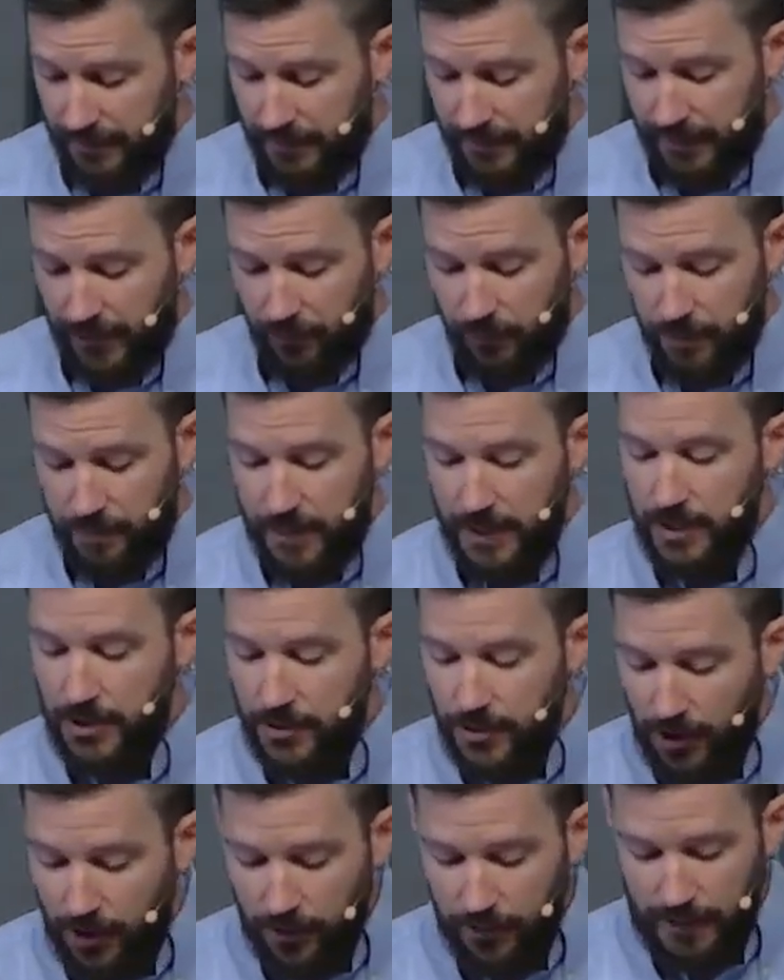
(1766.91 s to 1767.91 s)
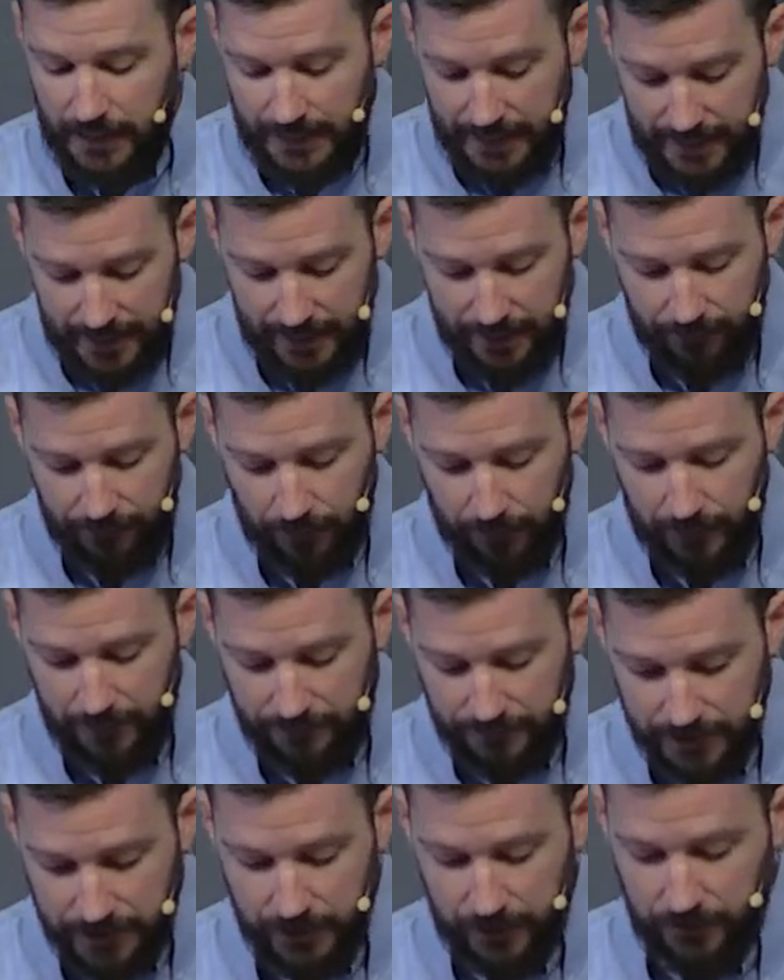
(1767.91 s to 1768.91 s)
There would be no need for a
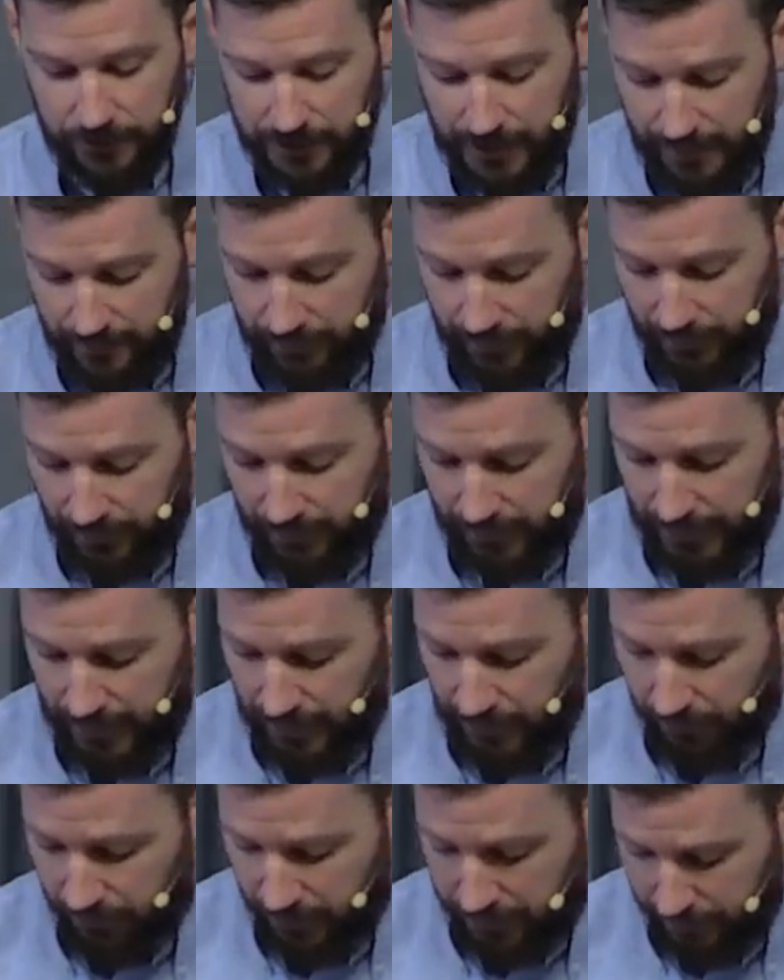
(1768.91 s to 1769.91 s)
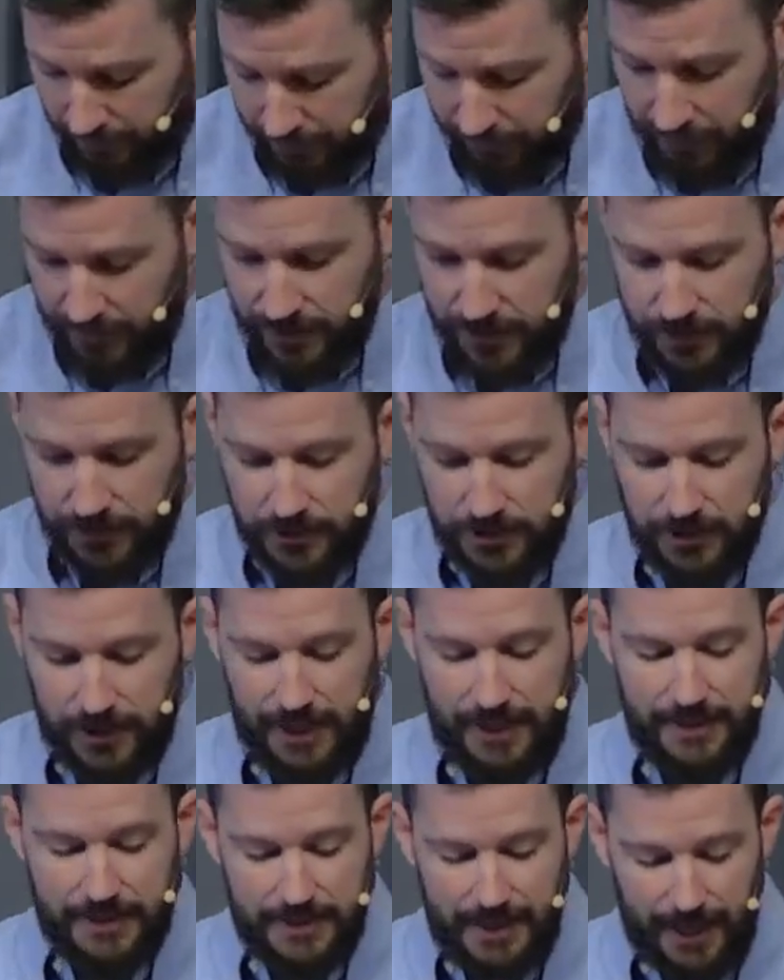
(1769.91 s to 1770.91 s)
physical temple with priests
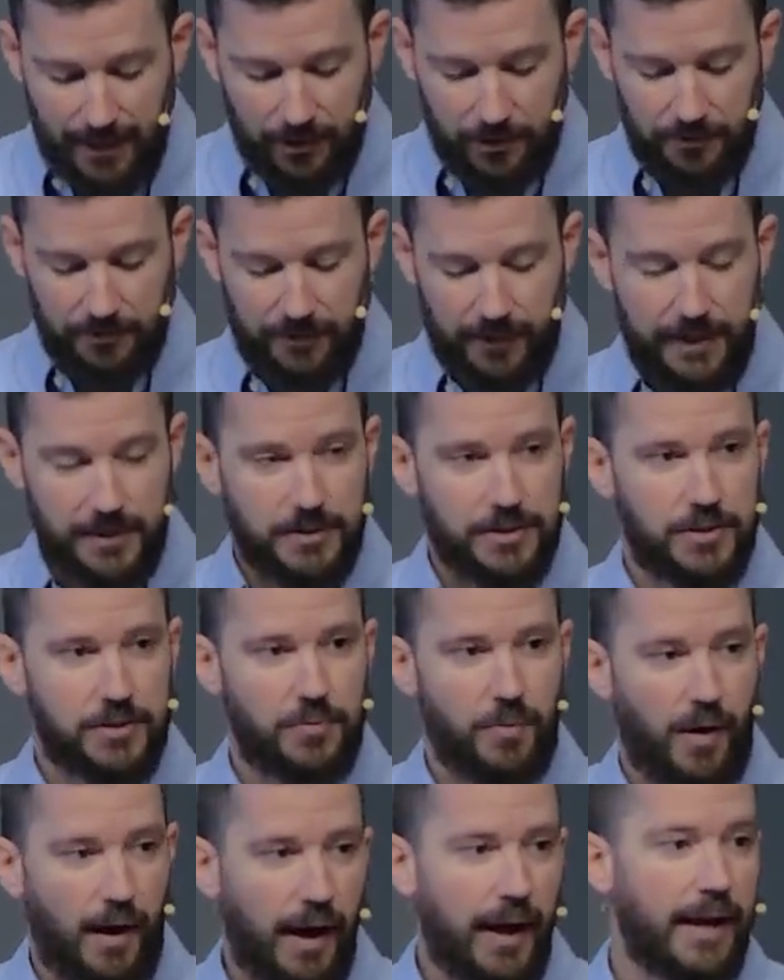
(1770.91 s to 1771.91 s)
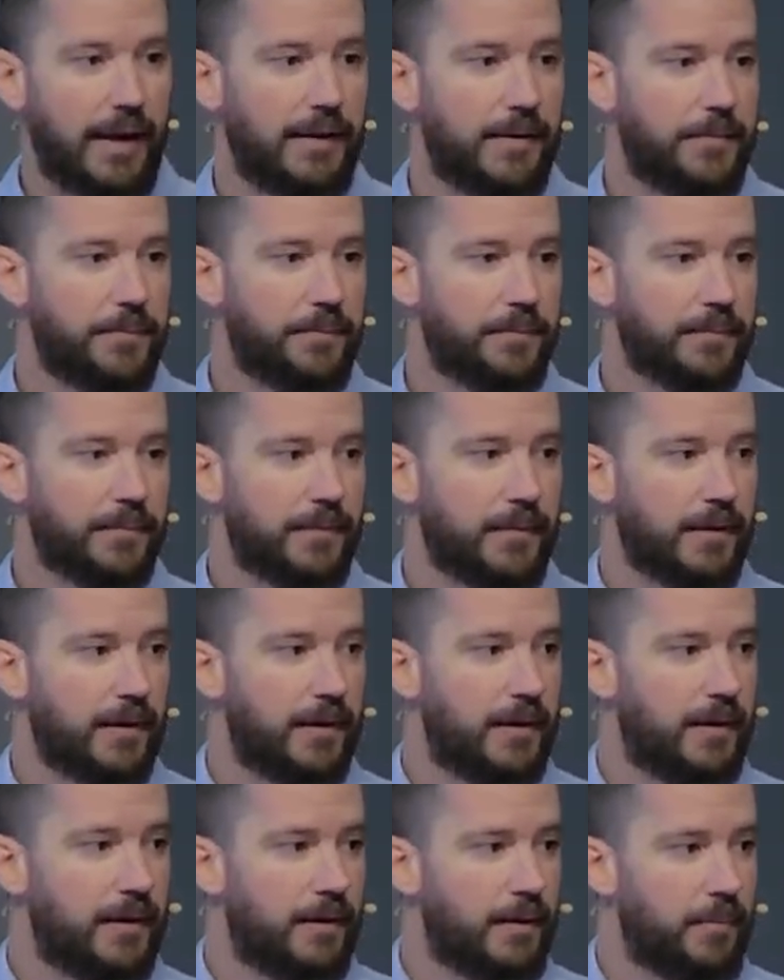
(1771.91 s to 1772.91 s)
and sacrifices. Why?
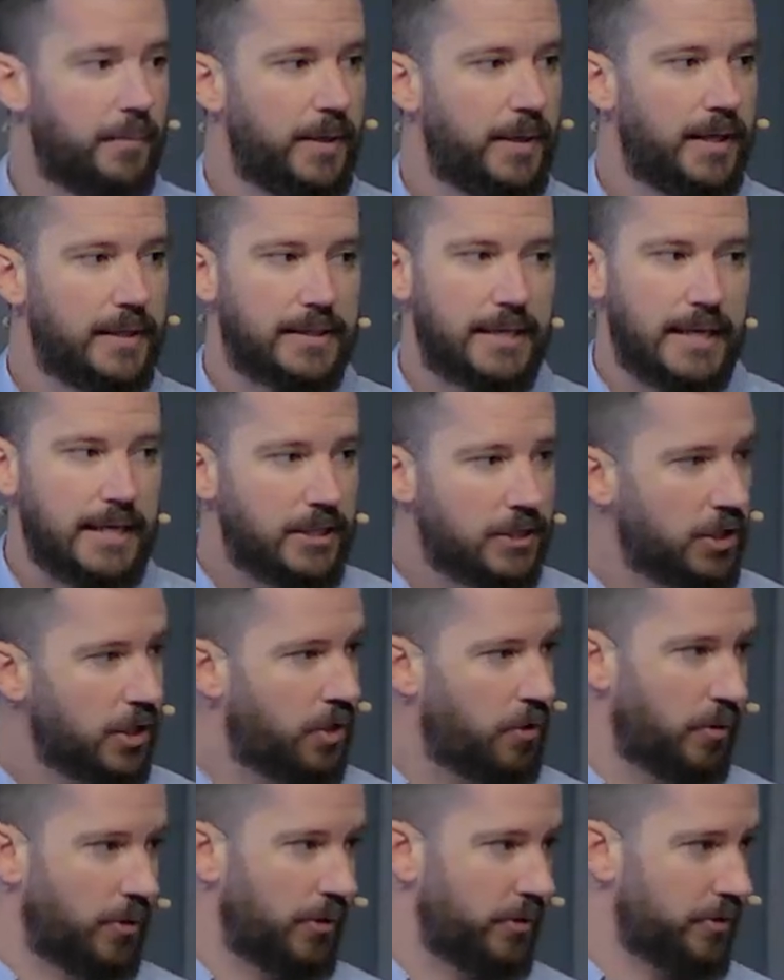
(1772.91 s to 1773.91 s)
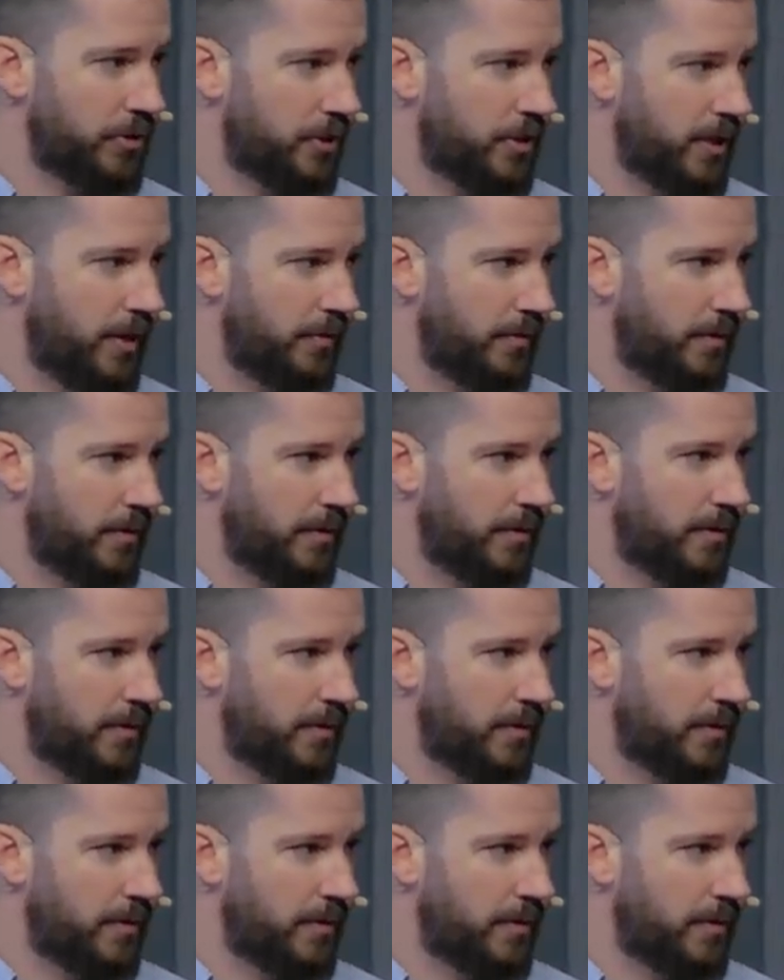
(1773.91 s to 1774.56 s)
Because he's the cornerstone.